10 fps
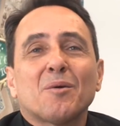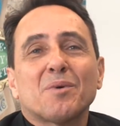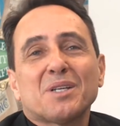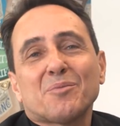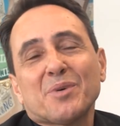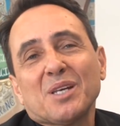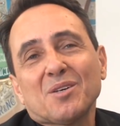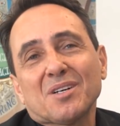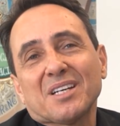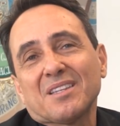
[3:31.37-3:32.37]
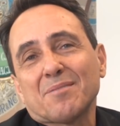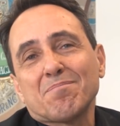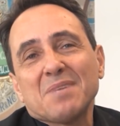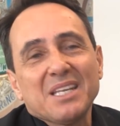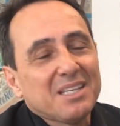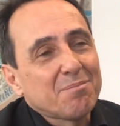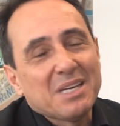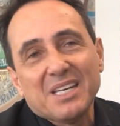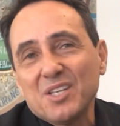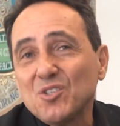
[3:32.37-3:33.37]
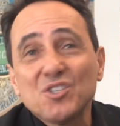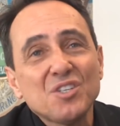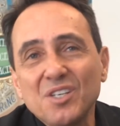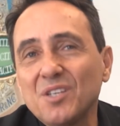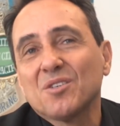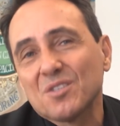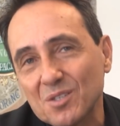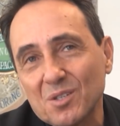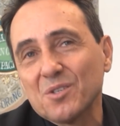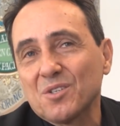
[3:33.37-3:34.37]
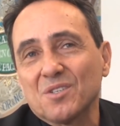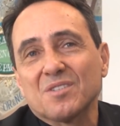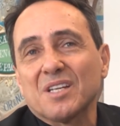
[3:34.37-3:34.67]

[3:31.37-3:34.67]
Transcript: when we look at the many, many ingenious solutions